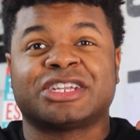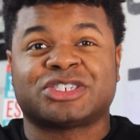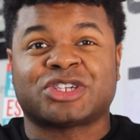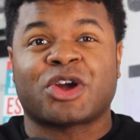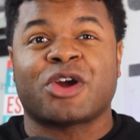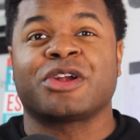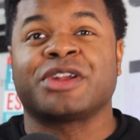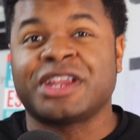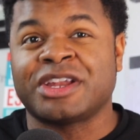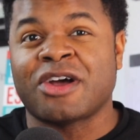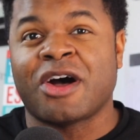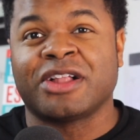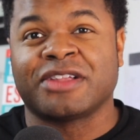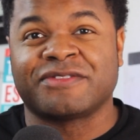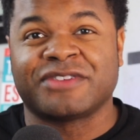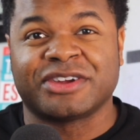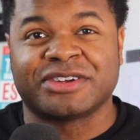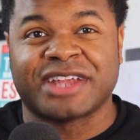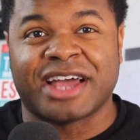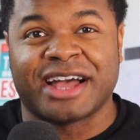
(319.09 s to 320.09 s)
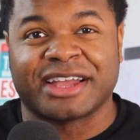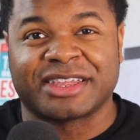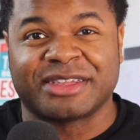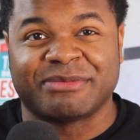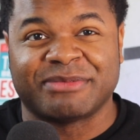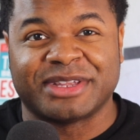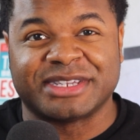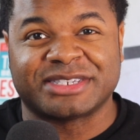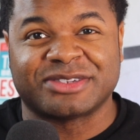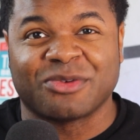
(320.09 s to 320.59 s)
turn in all of your
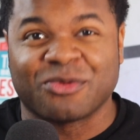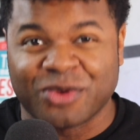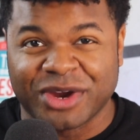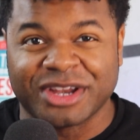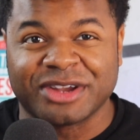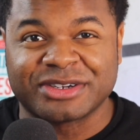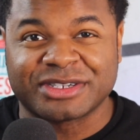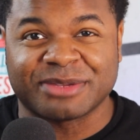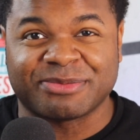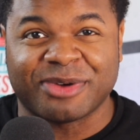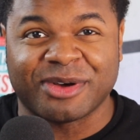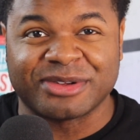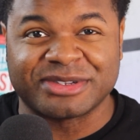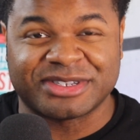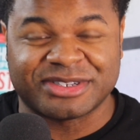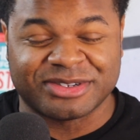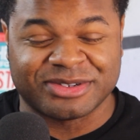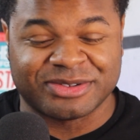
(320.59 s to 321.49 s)
documents when you're supposed